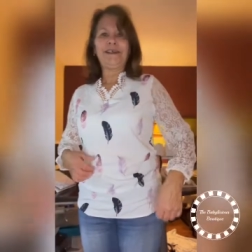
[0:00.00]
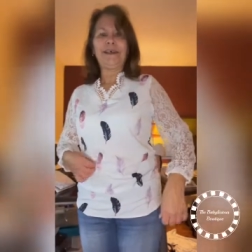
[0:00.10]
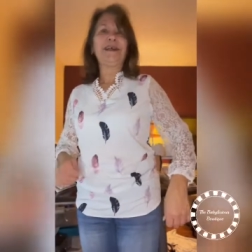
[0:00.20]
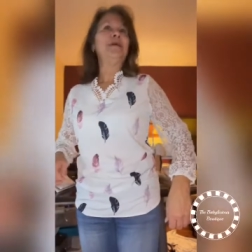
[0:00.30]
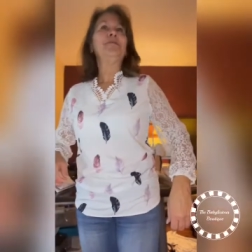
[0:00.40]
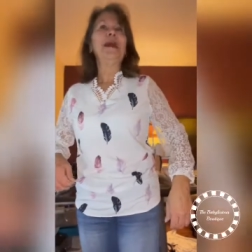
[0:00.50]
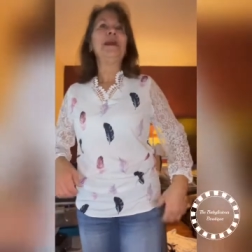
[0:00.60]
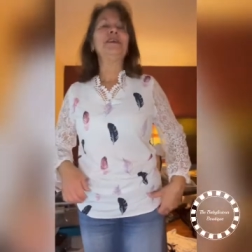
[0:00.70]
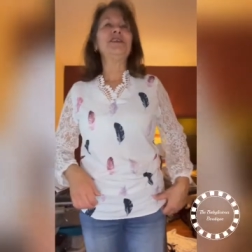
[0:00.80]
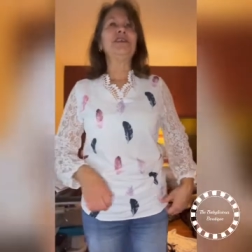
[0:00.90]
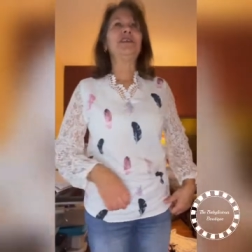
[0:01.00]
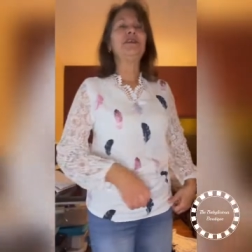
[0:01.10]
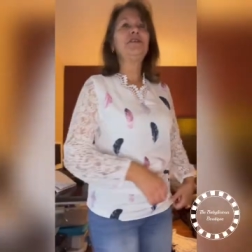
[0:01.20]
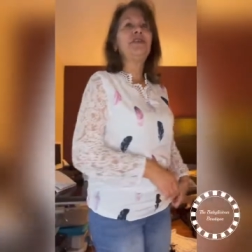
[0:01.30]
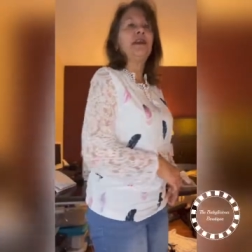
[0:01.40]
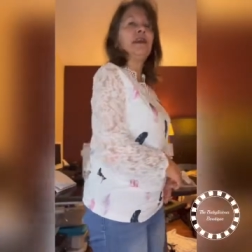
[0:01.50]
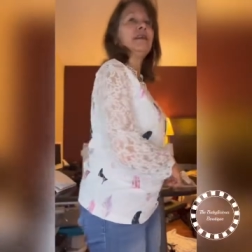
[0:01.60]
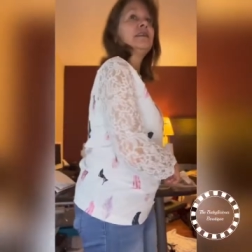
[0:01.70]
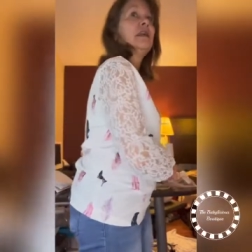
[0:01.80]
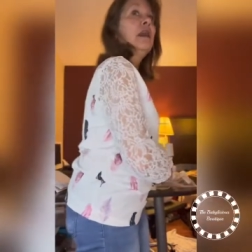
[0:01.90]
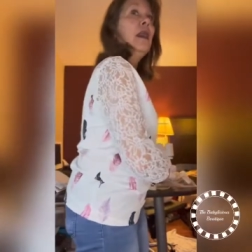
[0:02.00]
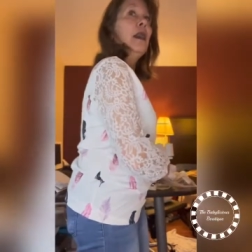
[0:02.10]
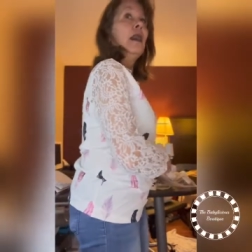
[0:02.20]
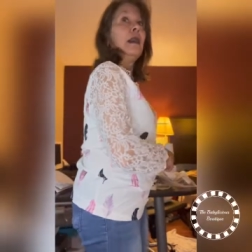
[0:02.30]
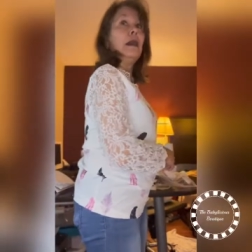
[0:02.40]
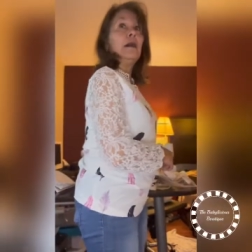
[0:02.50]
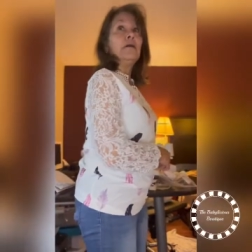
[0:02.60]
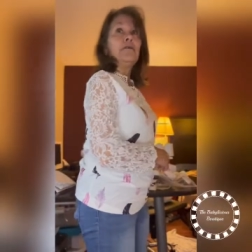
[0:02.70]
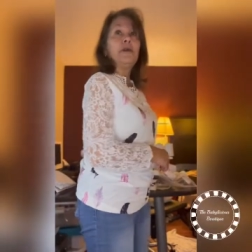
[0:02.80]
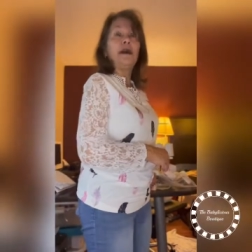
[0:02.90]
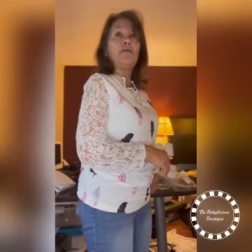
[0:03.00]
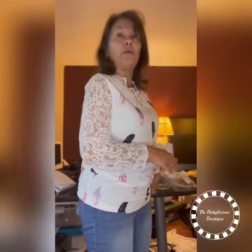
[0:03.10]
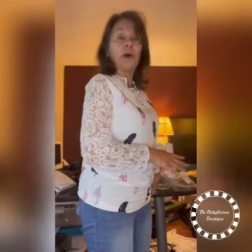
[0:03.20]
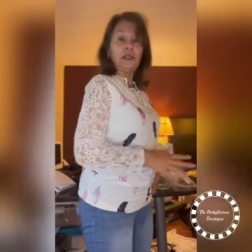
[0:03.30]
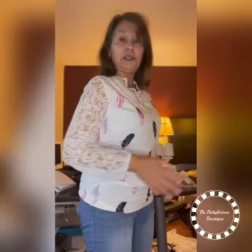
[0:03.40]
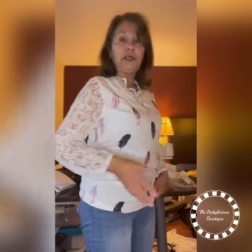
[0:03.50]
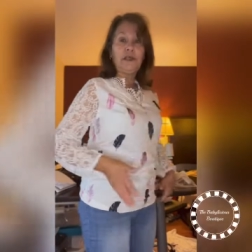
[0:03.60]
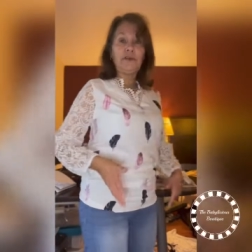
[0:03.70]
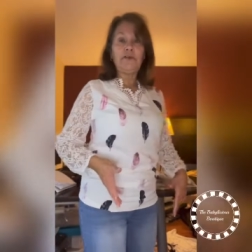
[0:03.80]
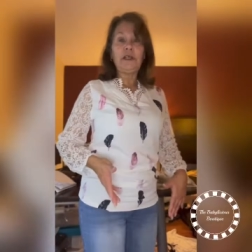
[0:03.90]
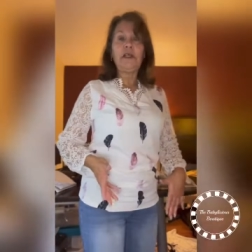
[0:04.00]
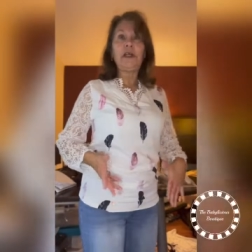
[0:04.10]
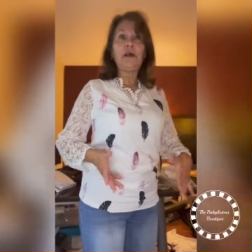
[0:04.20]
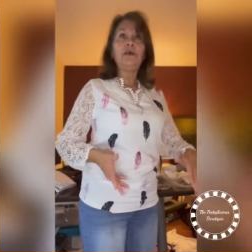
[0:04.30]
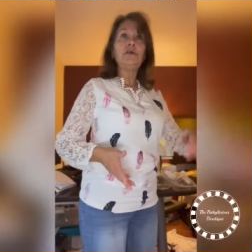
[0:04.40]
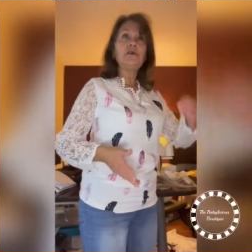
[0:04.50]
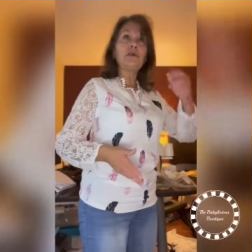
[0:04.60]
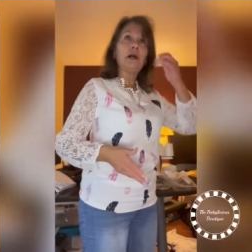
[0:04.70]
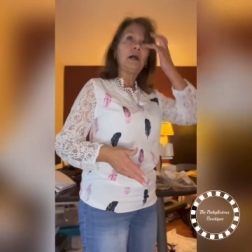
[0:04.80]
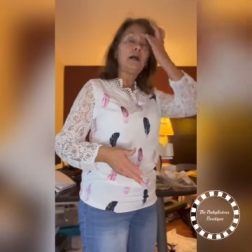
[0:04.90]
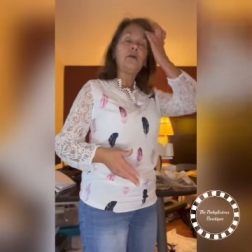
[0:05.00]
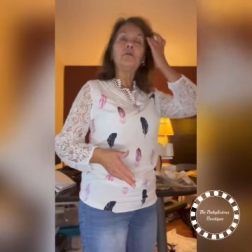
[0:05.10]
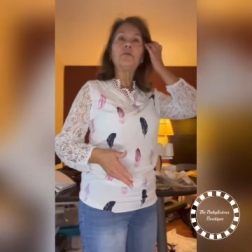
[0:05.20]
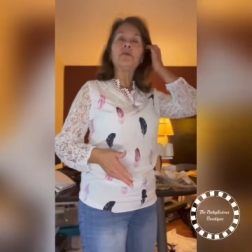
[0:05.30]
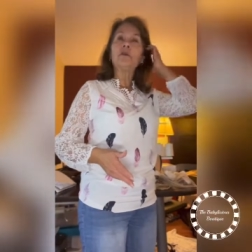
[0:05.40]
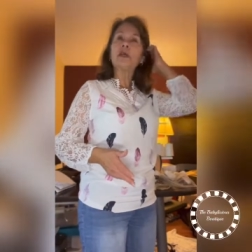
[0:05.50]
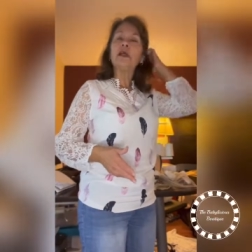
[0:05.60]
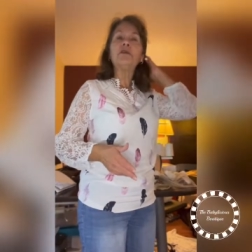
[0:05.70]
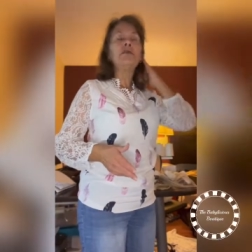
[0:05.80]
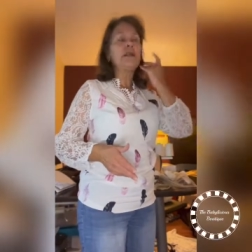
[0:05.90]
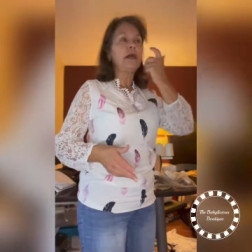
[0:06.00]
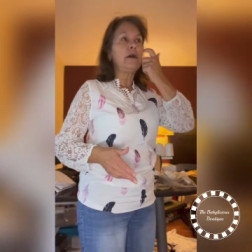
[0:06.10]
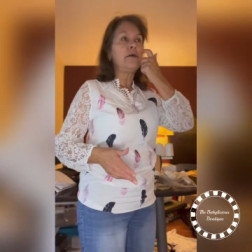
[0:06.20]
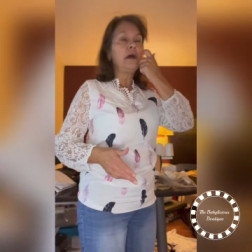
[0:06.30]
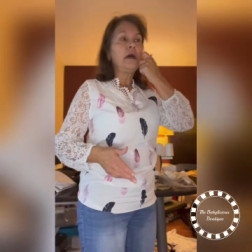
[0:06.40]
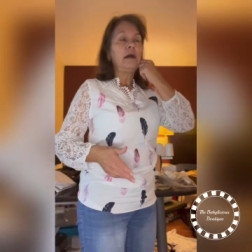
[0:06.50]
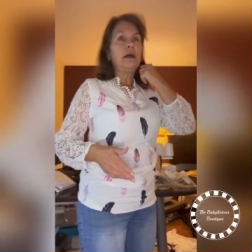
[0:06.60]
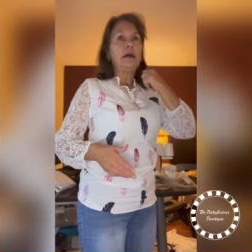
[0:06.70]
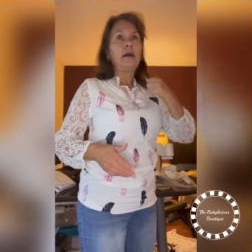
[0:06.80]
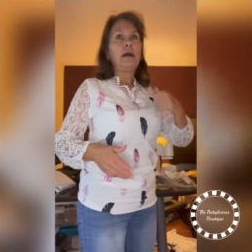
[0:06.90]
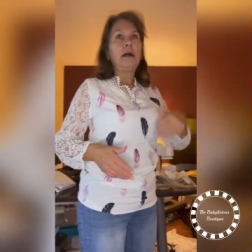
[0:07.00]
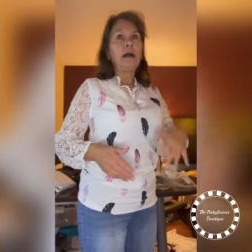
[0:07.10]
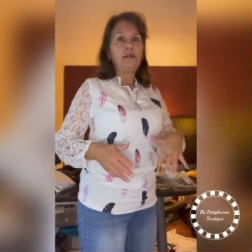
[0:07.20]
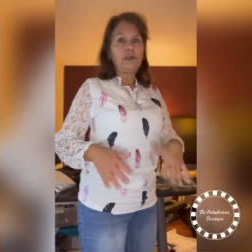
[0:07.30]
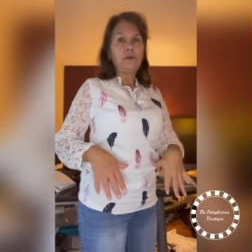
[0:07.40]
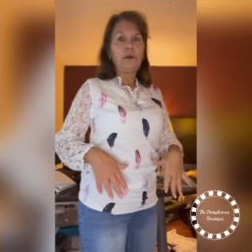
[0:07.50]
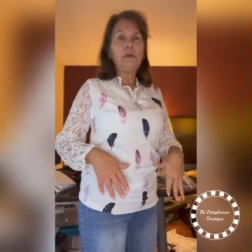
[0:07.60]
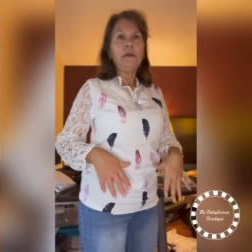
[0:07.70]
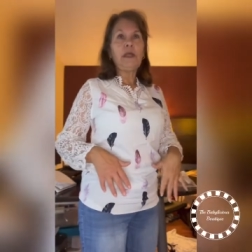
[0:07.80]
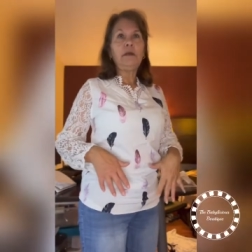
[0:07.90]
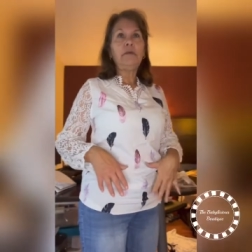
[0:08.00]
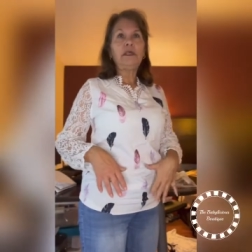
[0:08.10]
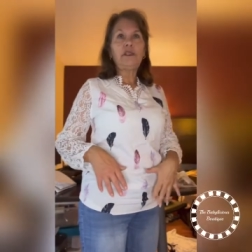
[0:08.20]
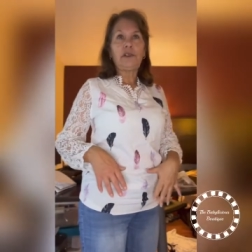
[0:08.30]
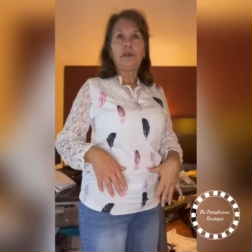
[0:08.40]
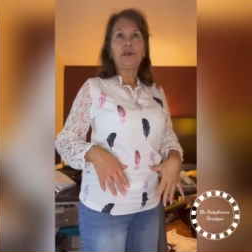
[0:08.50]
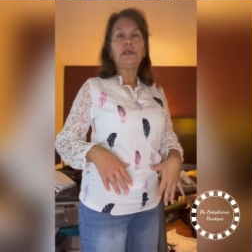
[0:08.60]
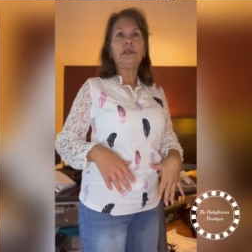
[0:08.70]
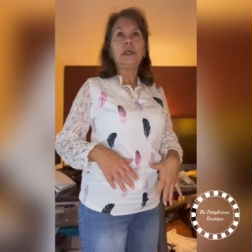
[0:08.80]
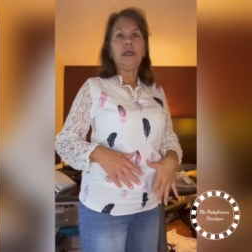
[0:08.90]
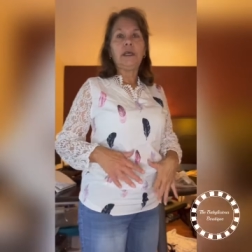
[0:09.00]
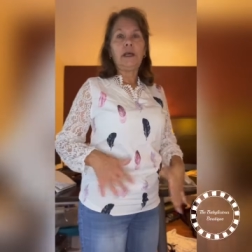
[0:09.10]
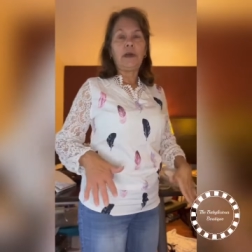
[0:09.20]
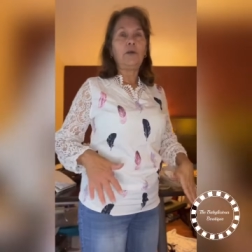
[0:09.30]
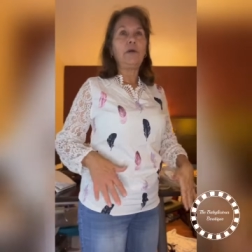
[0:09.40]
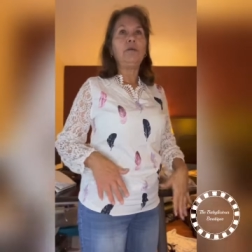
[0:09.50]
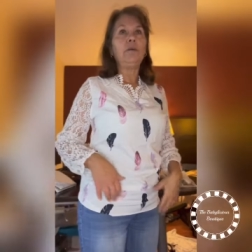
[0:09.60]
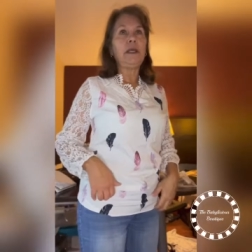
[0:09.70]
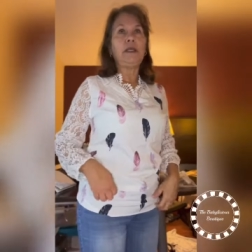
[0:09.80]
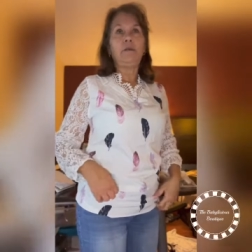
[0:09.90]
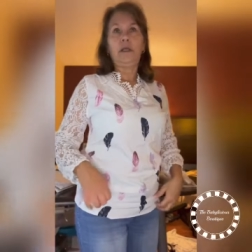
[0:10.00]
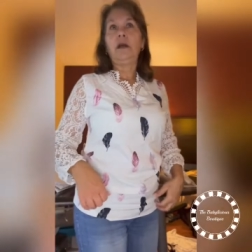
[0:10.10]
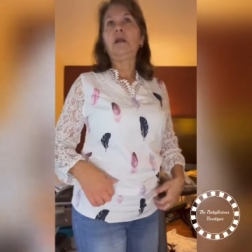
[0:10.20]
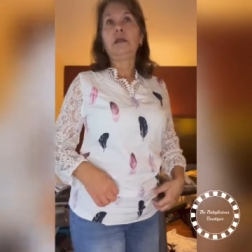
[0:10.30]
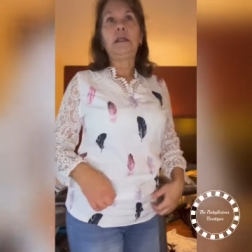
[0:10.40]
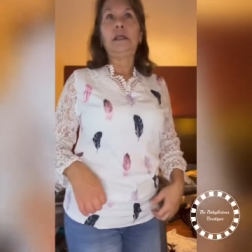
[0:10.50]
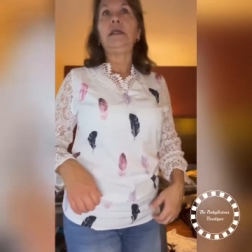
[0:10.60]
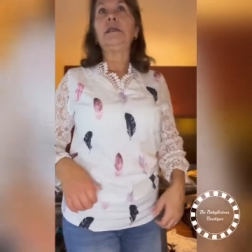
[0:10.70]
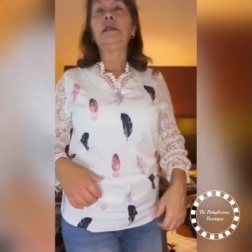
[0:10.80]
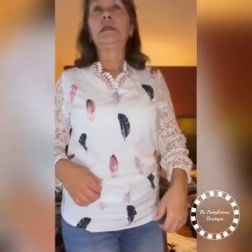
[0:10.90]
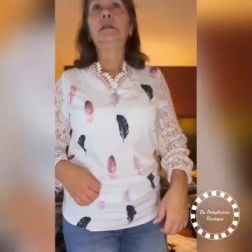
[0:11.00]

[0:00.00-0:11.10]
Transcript: they come packaged in those things. Uh, if you haven't watched the other videos, um, the other video, I do wear a medium in shirts, and I ordered medium in all of these.